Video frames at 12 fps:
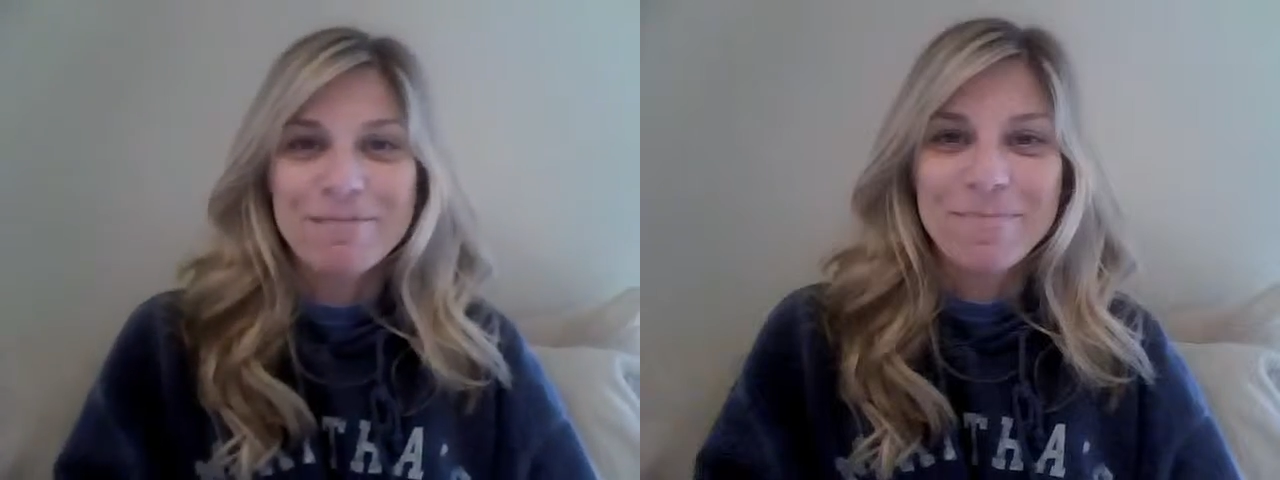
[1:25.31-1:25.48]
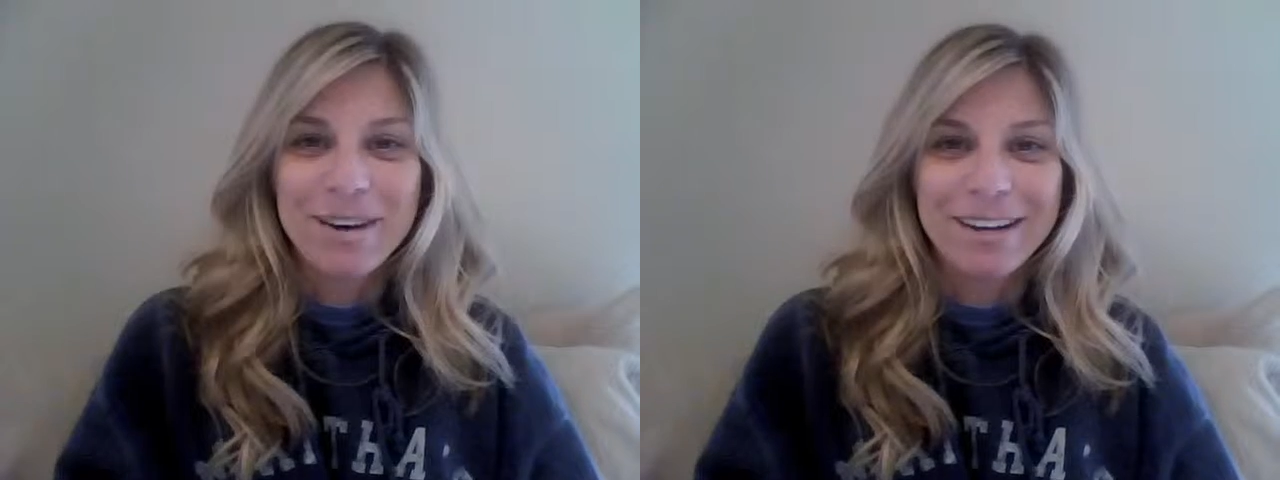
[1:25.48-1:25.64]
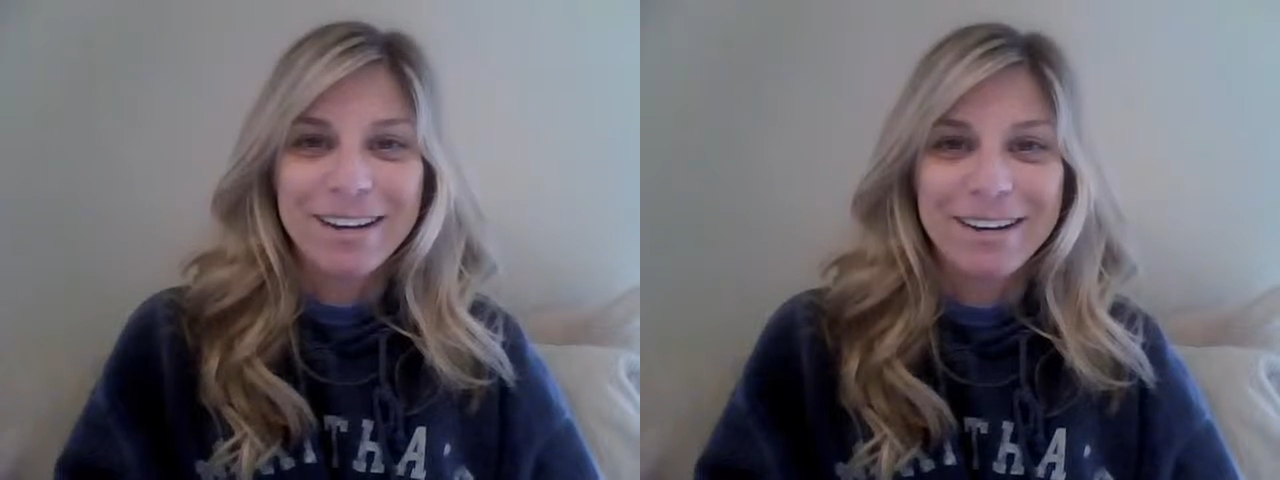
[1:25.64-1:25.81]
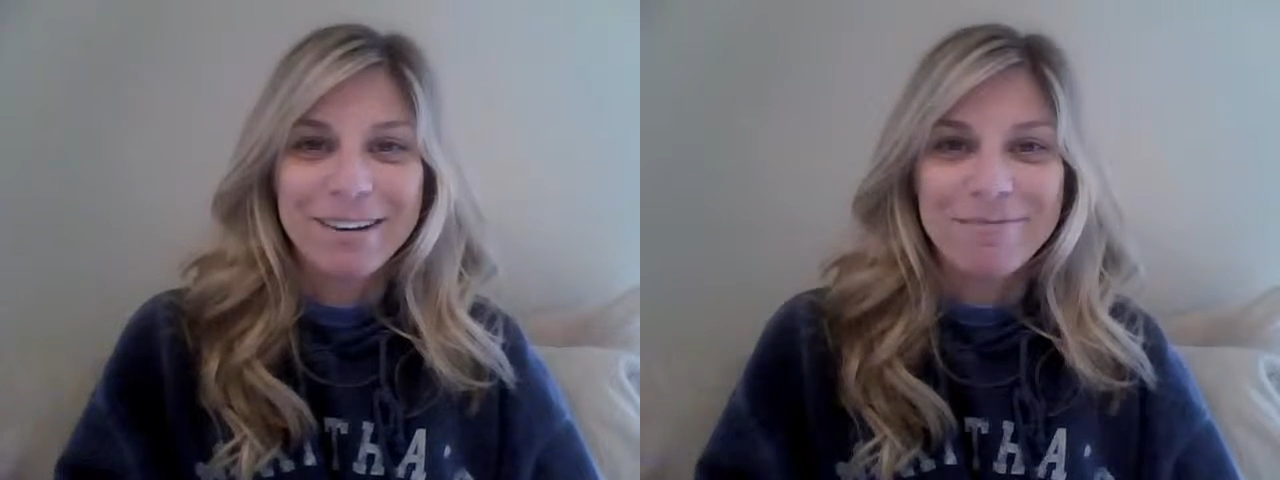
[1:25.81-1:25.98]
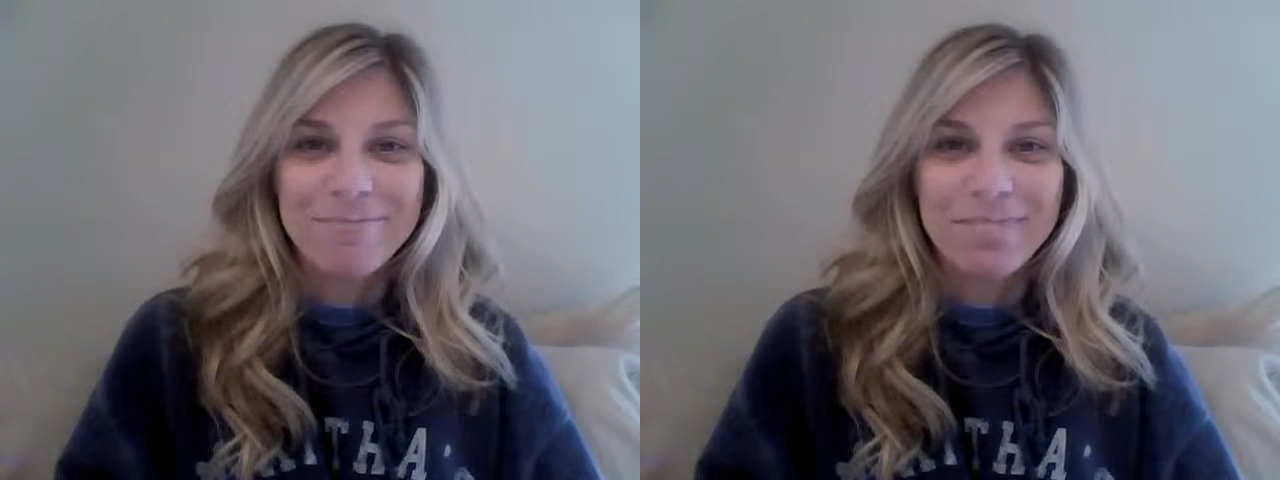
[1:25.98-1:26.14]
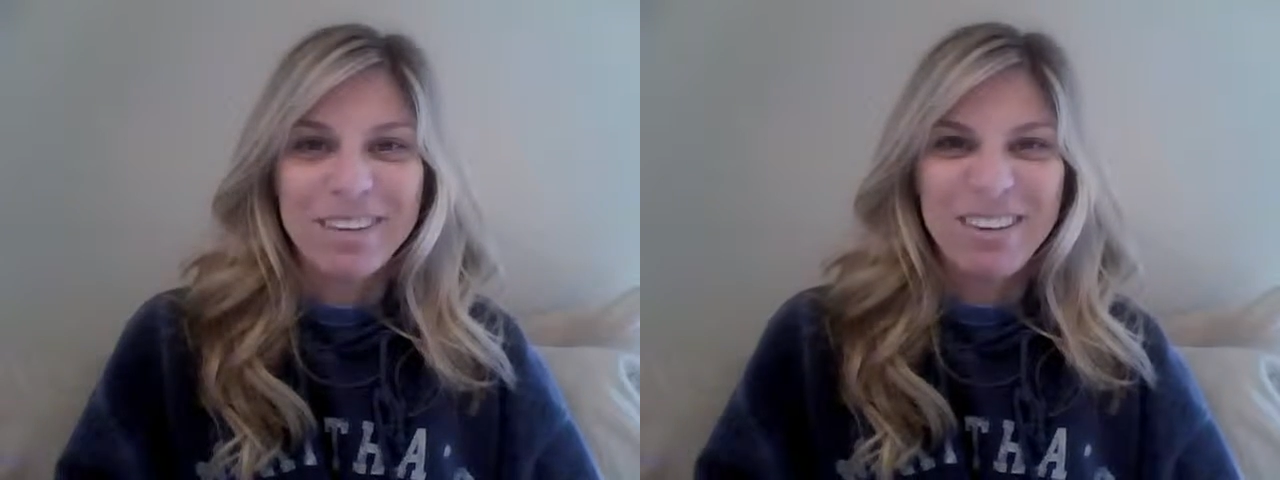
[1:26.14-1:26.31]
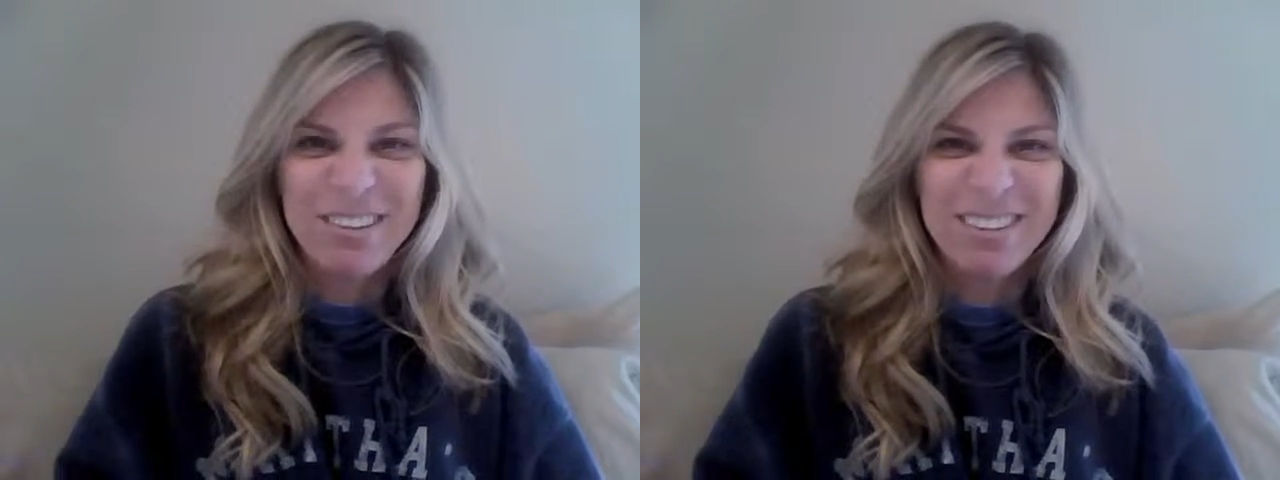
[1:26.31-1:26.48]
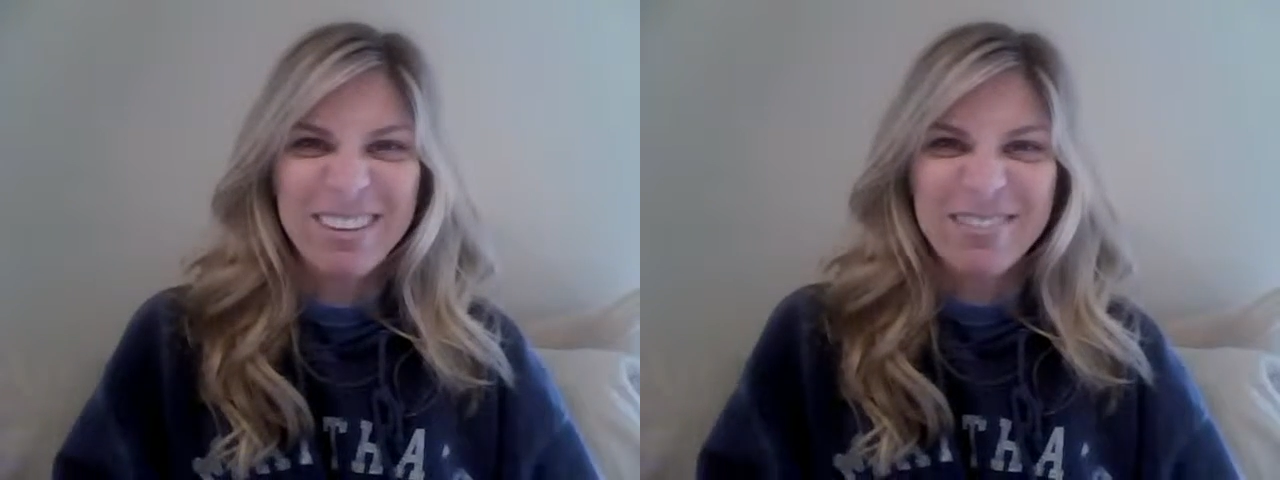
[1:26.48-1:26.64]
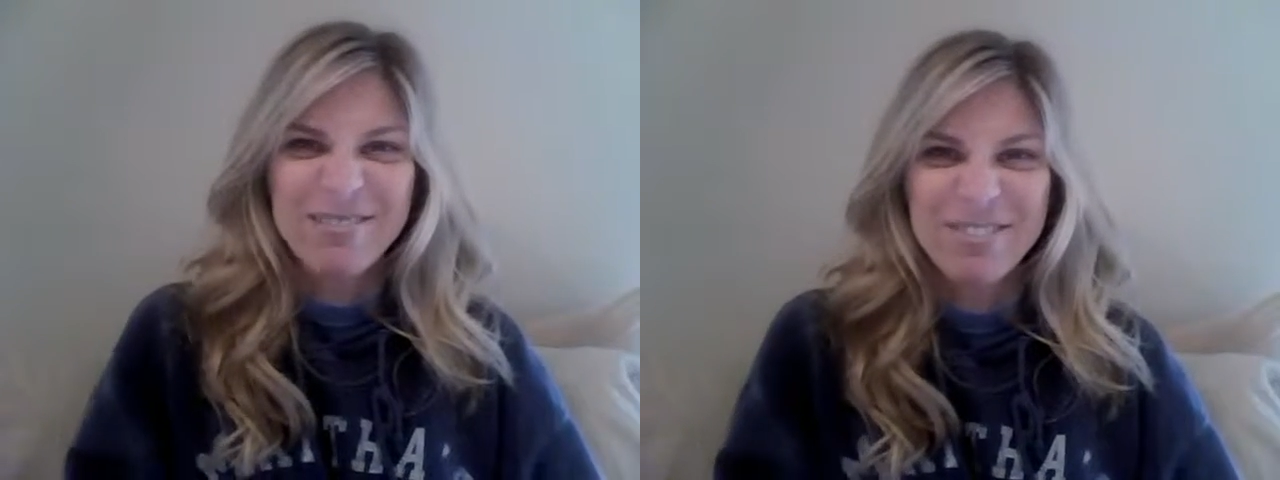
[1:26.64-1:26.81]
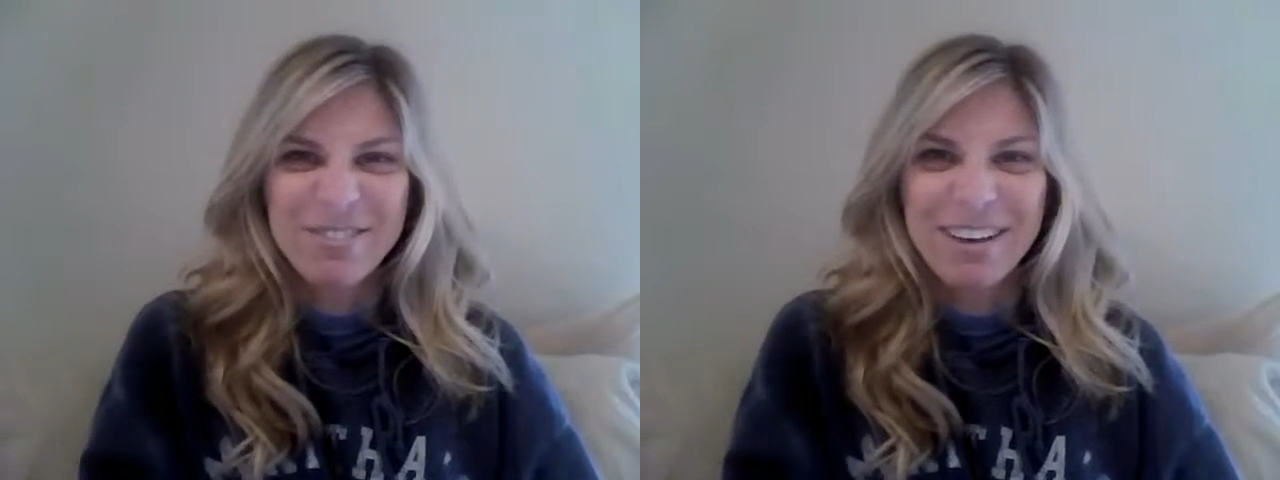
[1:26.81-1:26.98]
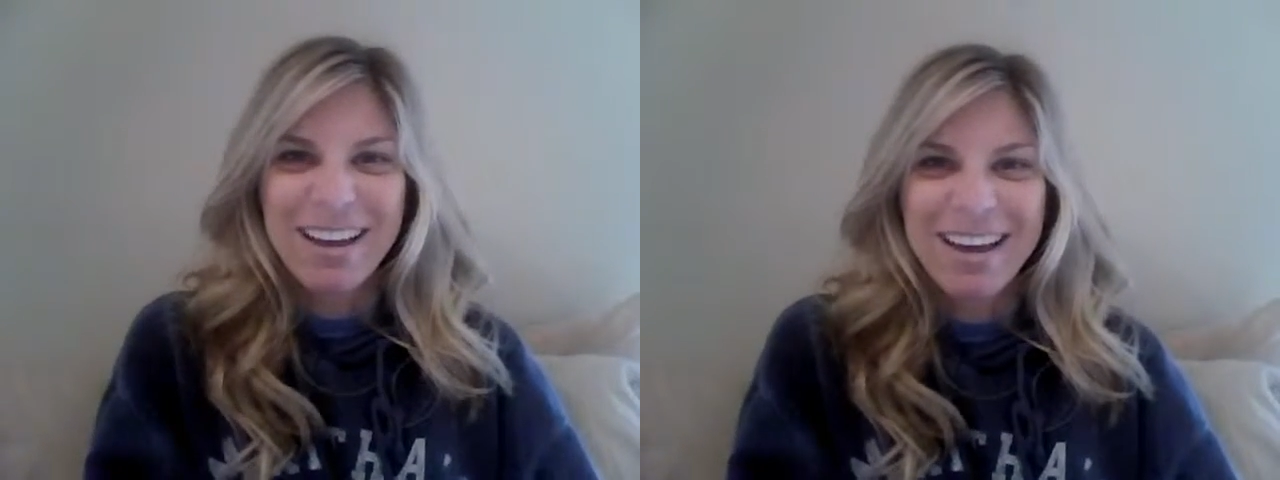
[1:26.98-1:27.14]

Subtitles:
But usually they're sort of